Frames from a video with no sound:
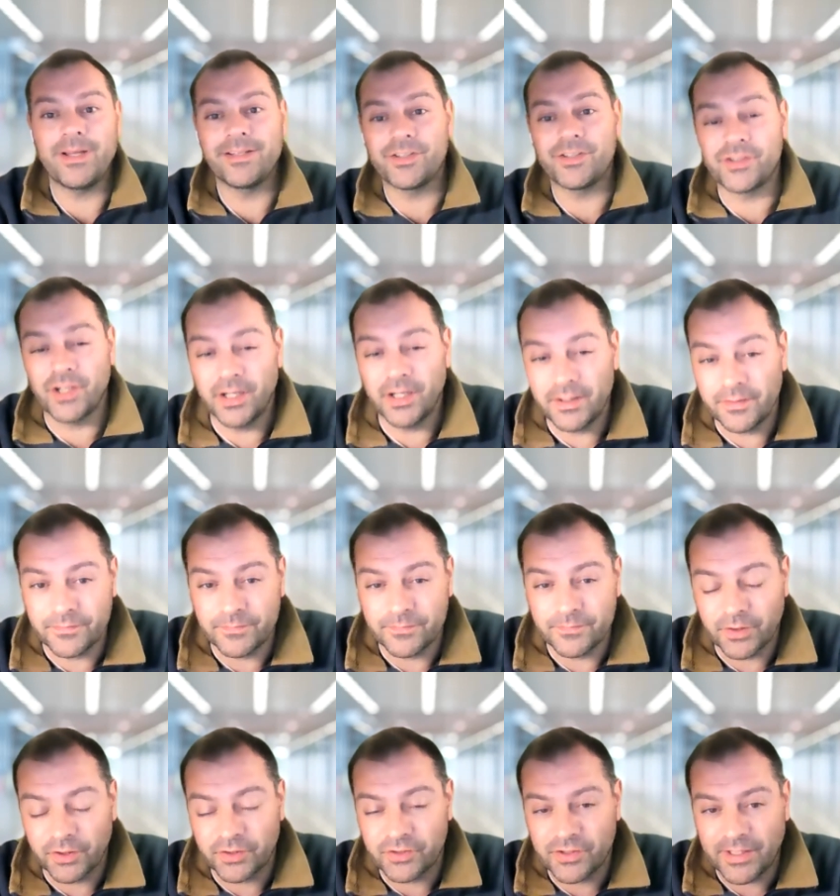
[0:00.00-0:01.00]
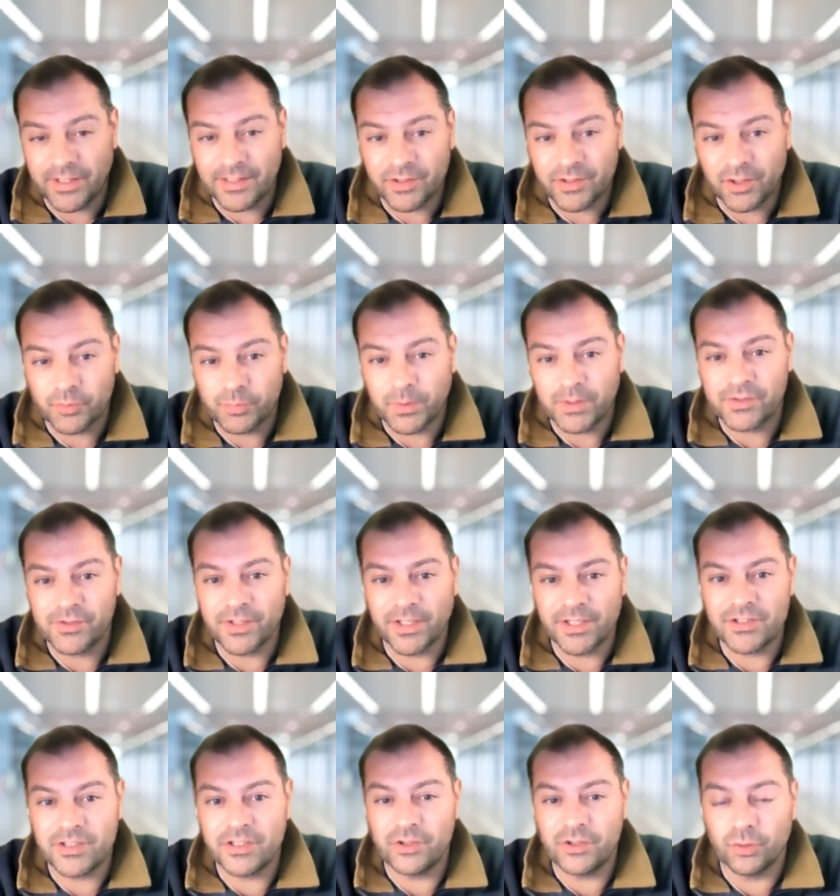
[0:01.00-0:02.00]
At the start of Dr. Dentico's
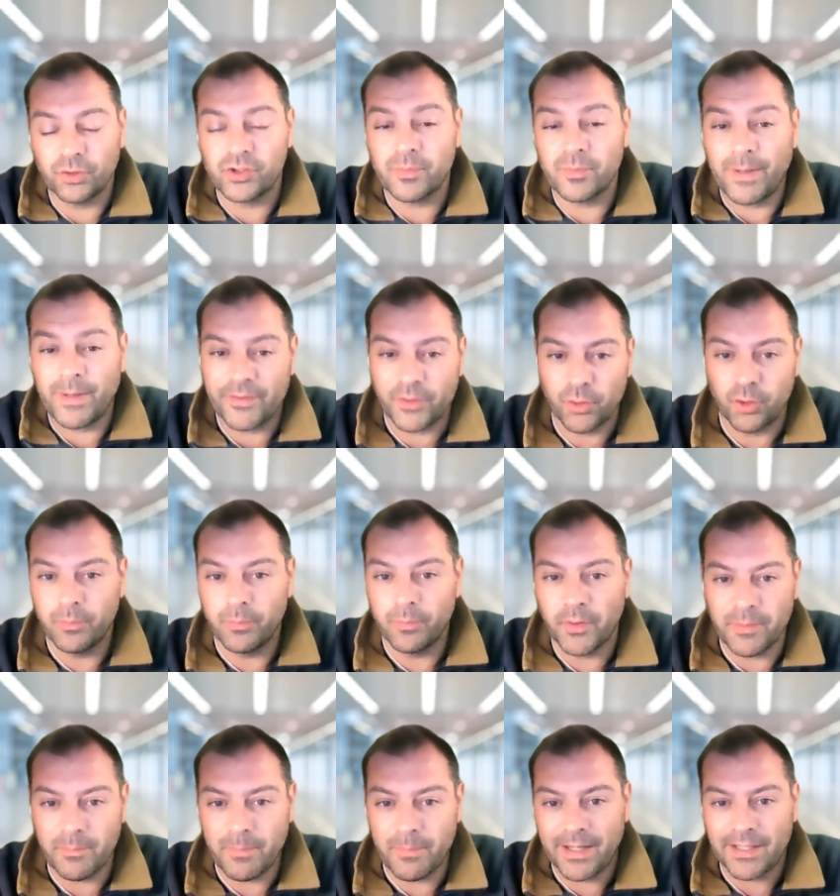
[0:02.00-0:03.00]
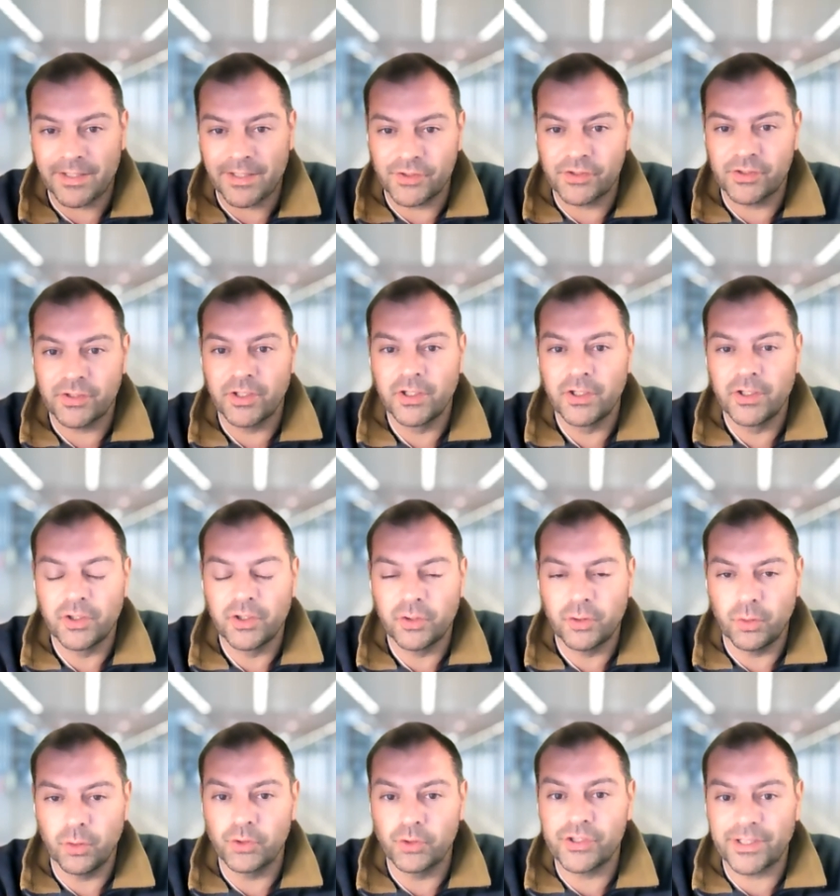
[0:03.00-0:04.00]
presentation, he talked about the hormone imbalance
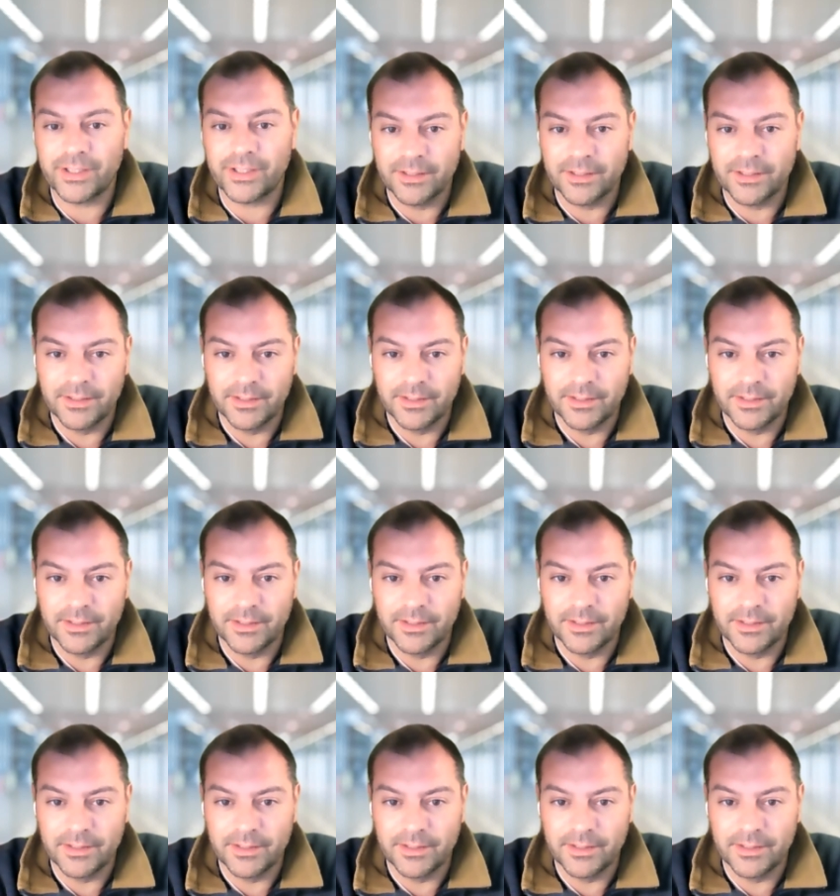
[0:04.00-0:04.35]
causing